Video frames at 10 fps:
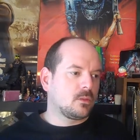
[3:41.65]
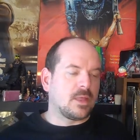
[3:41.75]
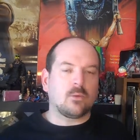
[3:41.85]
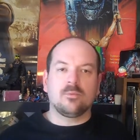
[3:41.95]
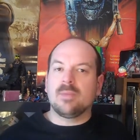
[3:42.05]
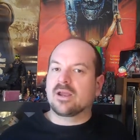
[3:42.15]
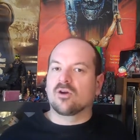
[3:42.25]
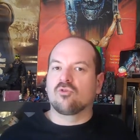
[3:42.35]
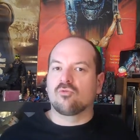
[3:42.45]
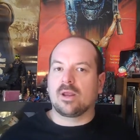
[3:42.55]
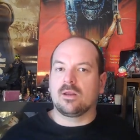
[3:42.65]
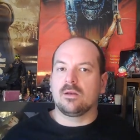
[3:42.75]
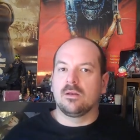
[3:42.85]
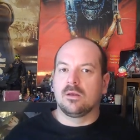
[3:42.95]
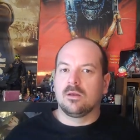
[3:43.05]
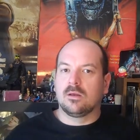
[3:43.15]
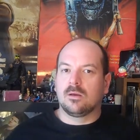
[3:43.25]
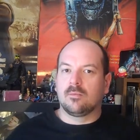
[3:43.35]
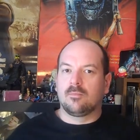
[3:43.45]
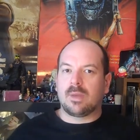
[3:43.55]
That would make a great
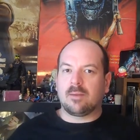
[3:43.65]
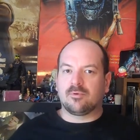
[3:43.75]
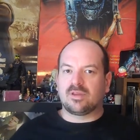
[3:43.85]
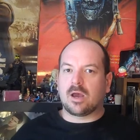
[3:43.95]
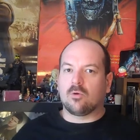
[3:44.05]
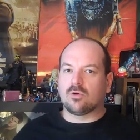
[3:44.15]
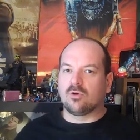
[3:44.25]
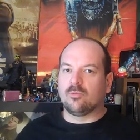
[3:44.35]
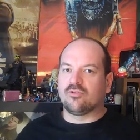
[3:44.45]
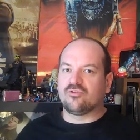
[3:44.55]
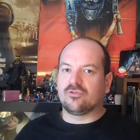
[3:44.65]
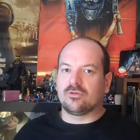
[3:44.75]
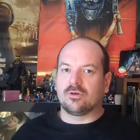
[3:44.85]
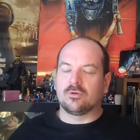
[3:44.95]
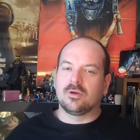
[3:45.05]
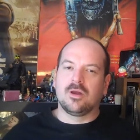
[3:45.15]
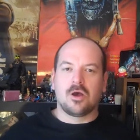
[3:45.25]
paper towel commercial. You know,